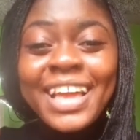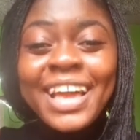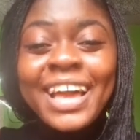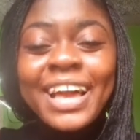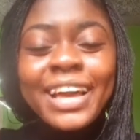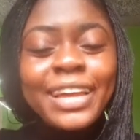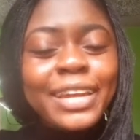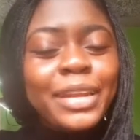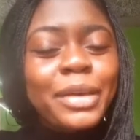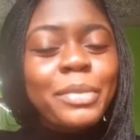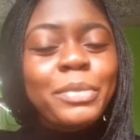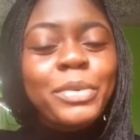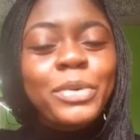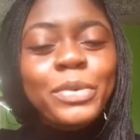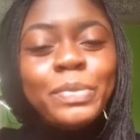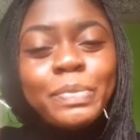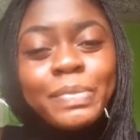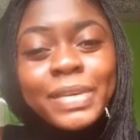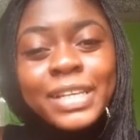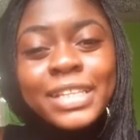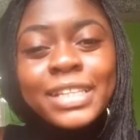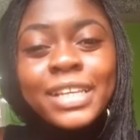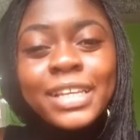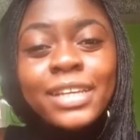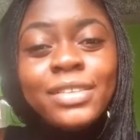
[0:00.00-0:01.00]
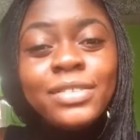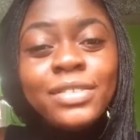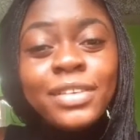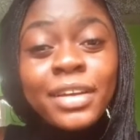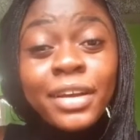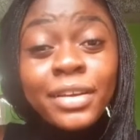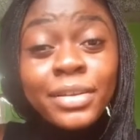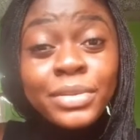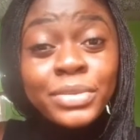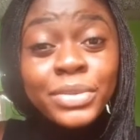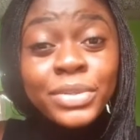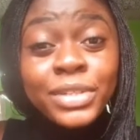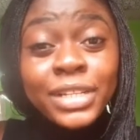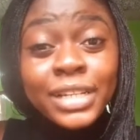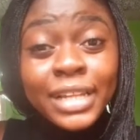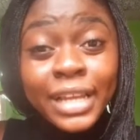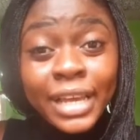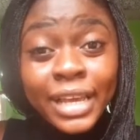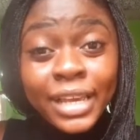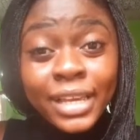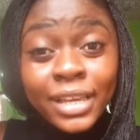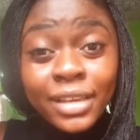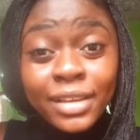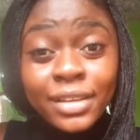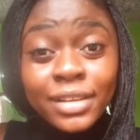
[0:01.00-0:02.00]
and I'm hoping that you guys will
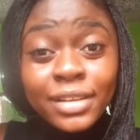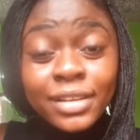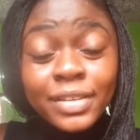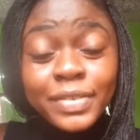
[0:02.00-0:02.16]
like,